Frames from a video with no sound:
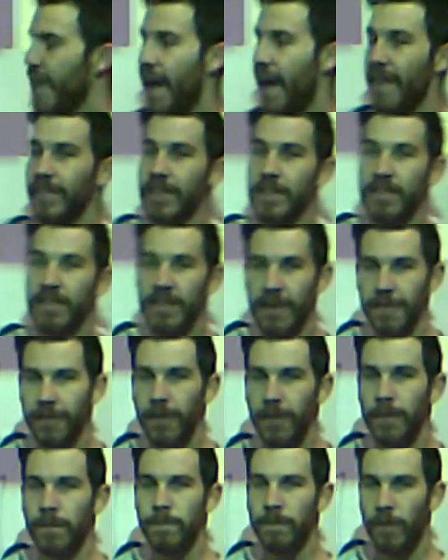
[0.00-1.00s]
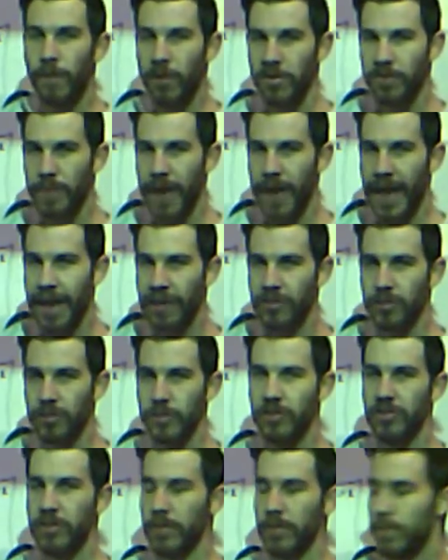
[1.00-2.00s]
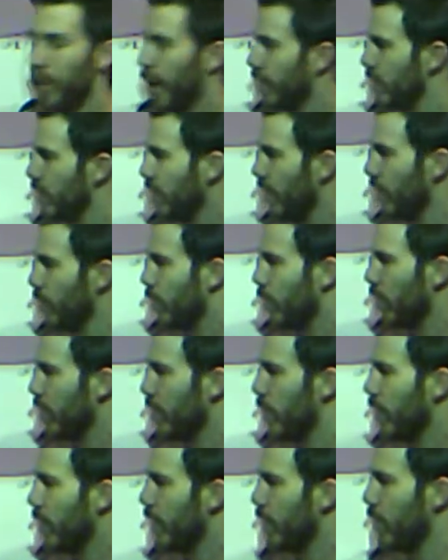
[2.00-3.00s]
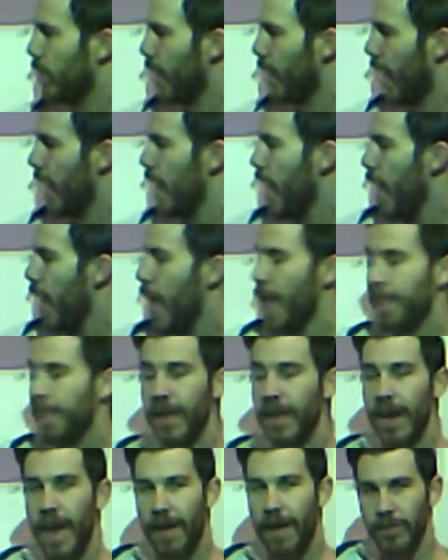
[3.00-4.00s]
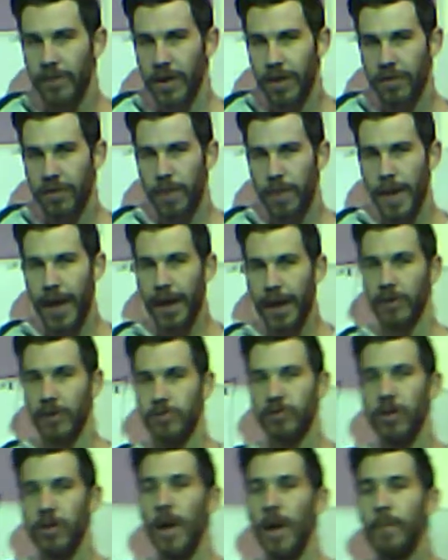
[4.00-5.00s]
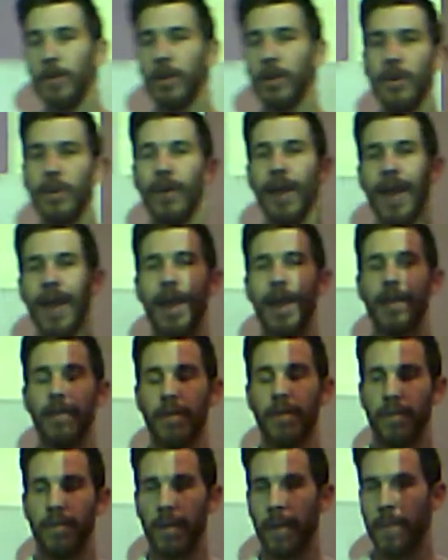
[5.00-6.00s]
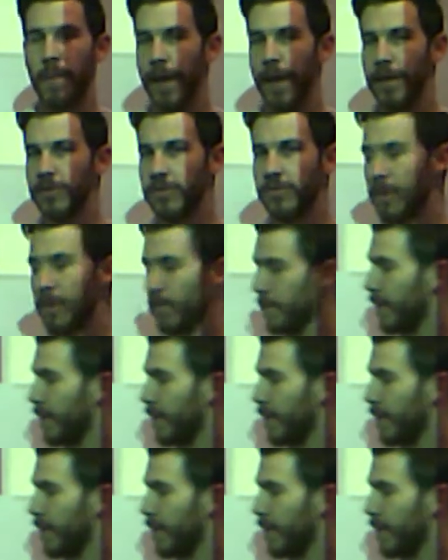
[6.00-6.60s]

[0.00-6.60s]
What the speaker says: have a different first page, which in Microsoft Word you can do that, than every other page. You're going to want to add a page number